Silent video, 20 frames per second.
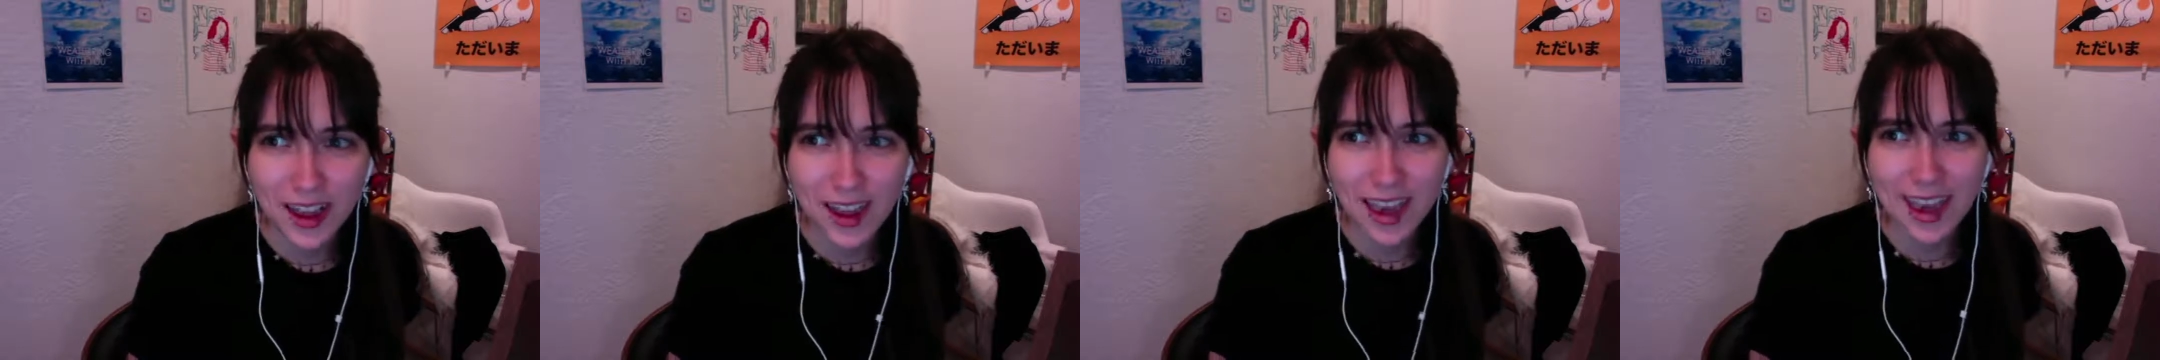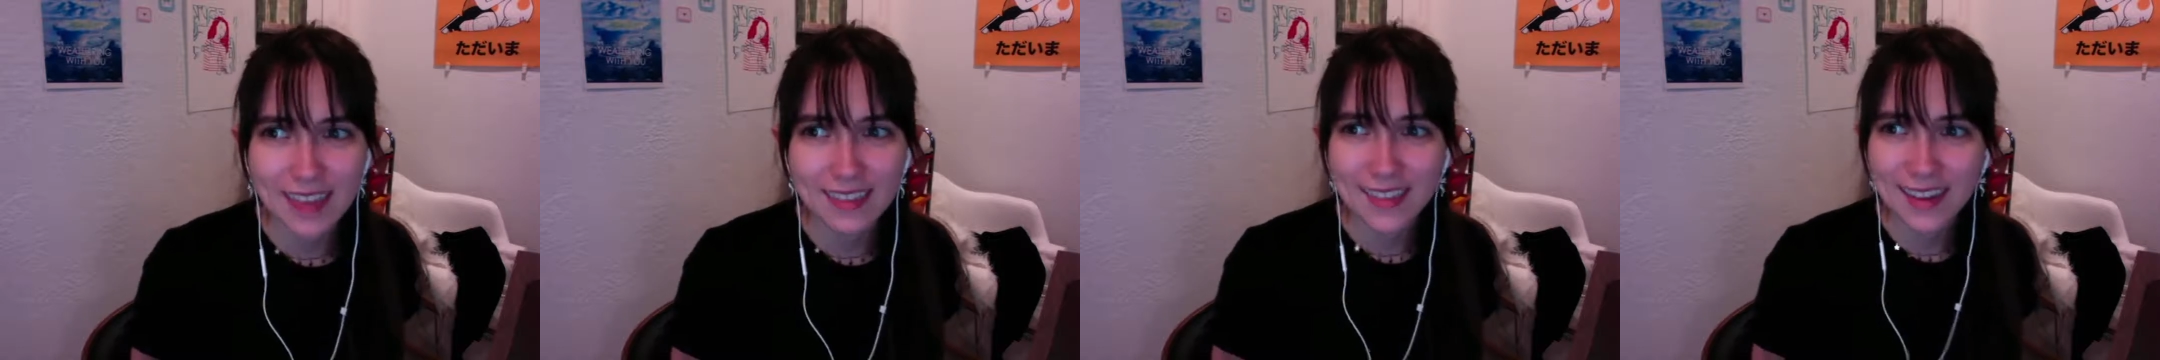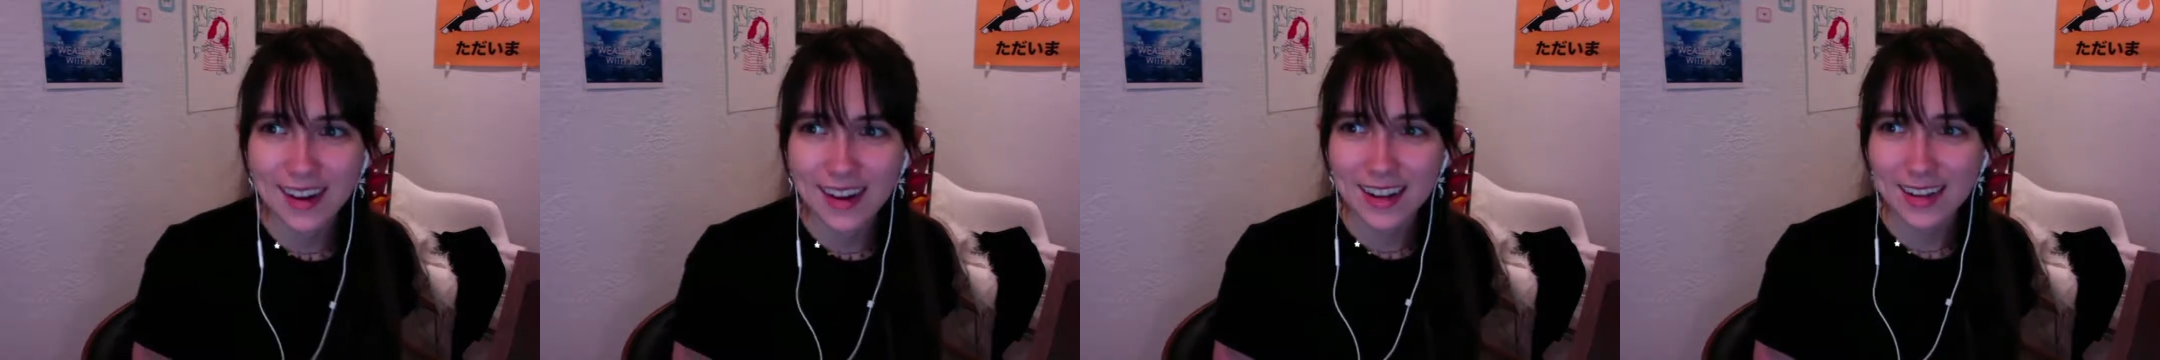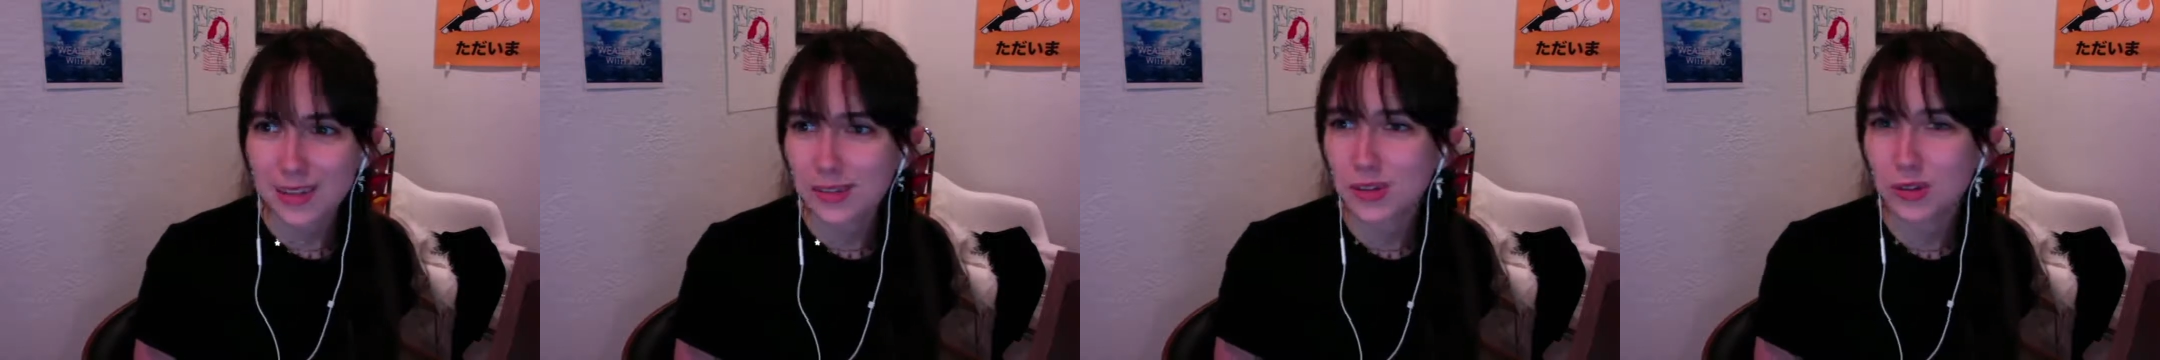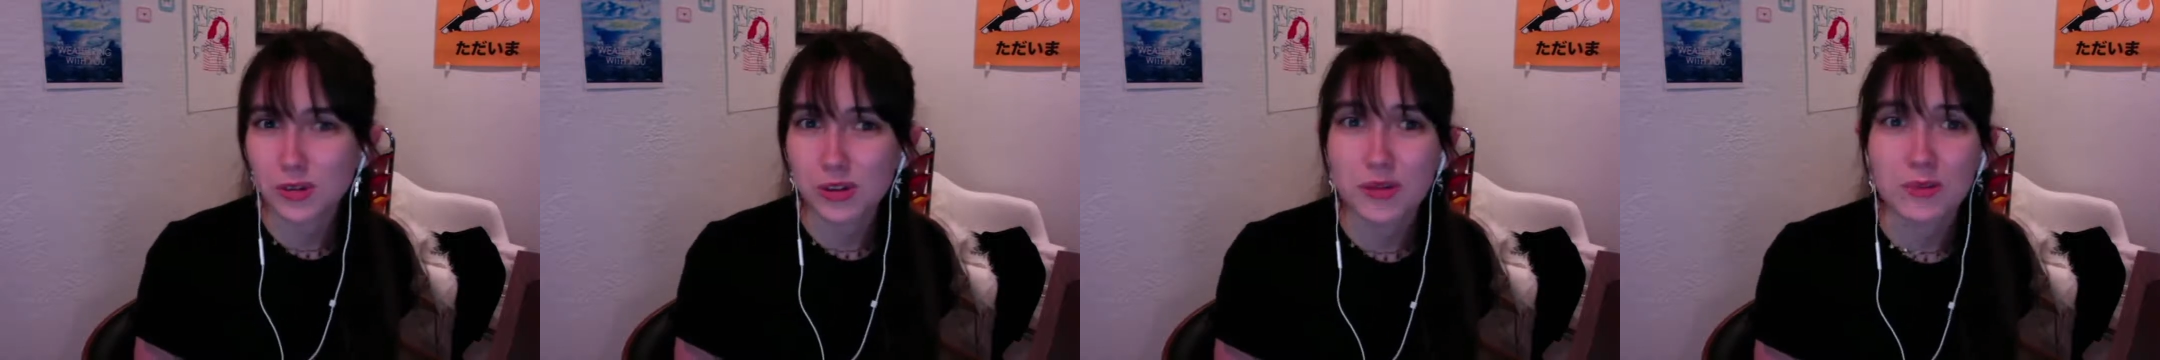and then it
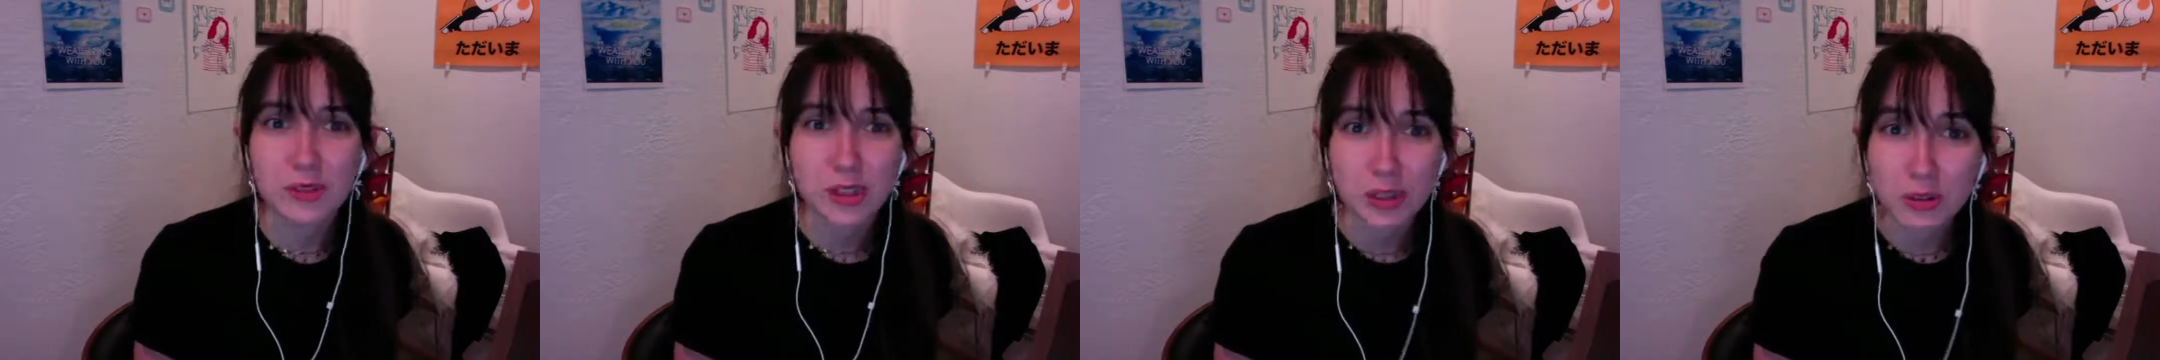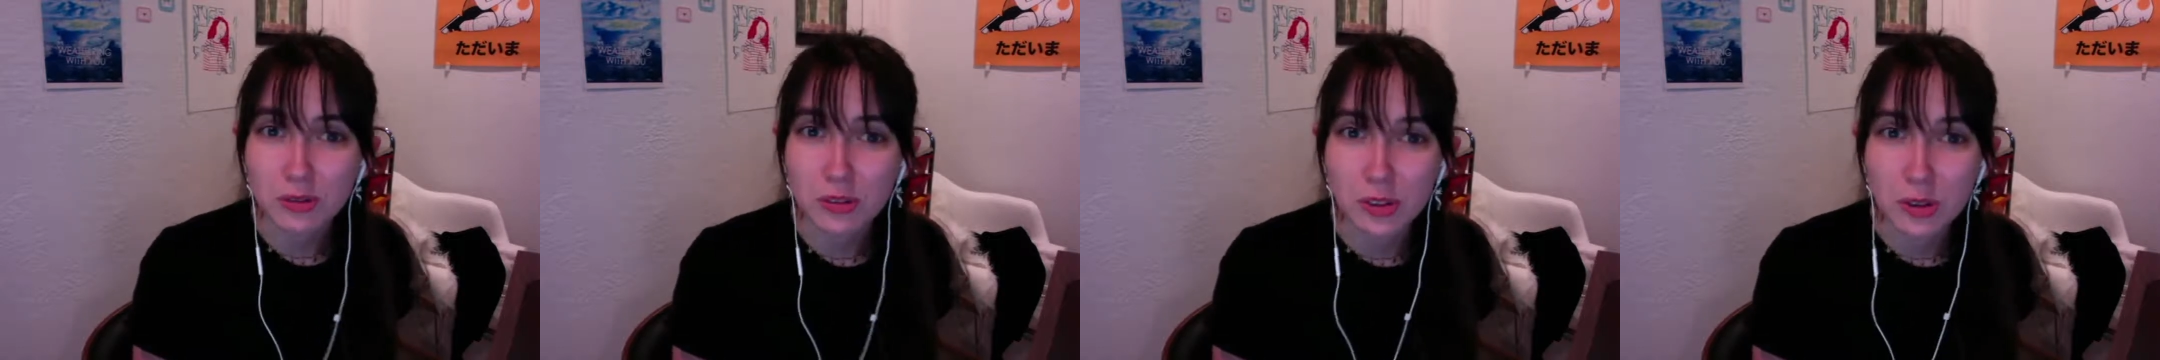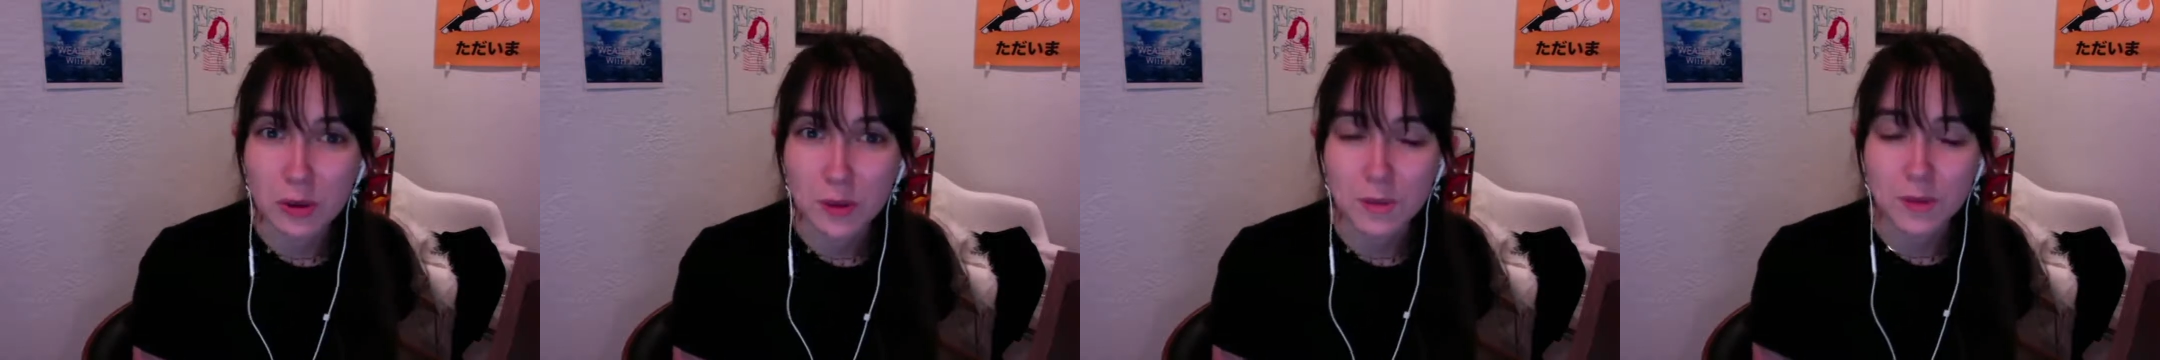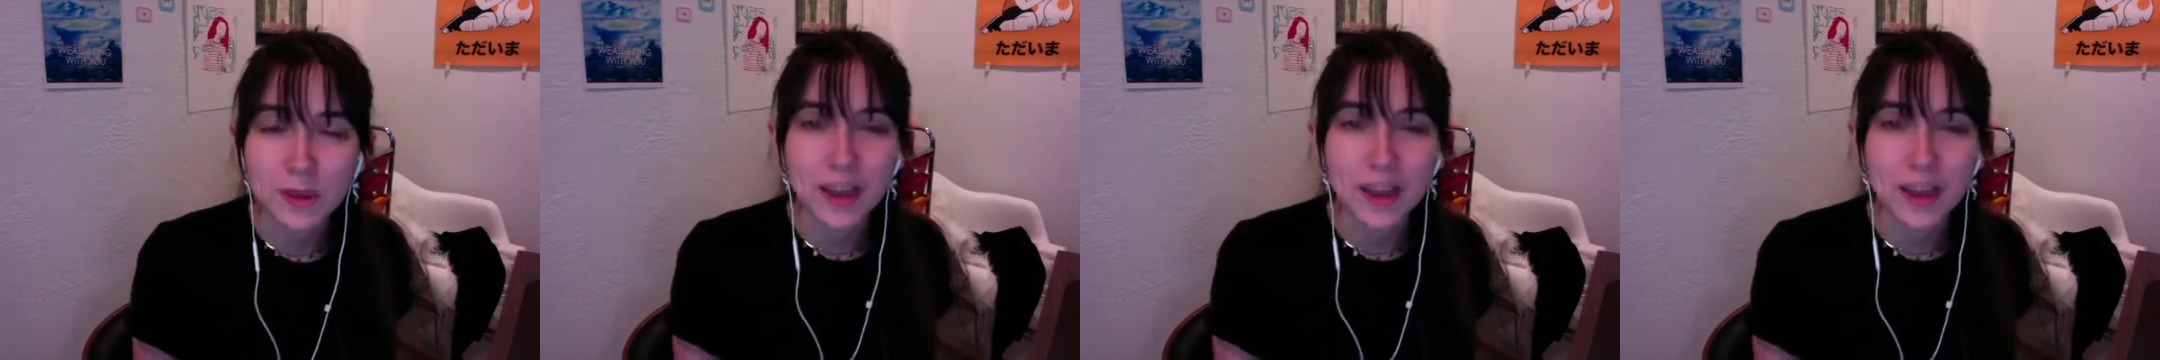gets streamed to YouTube.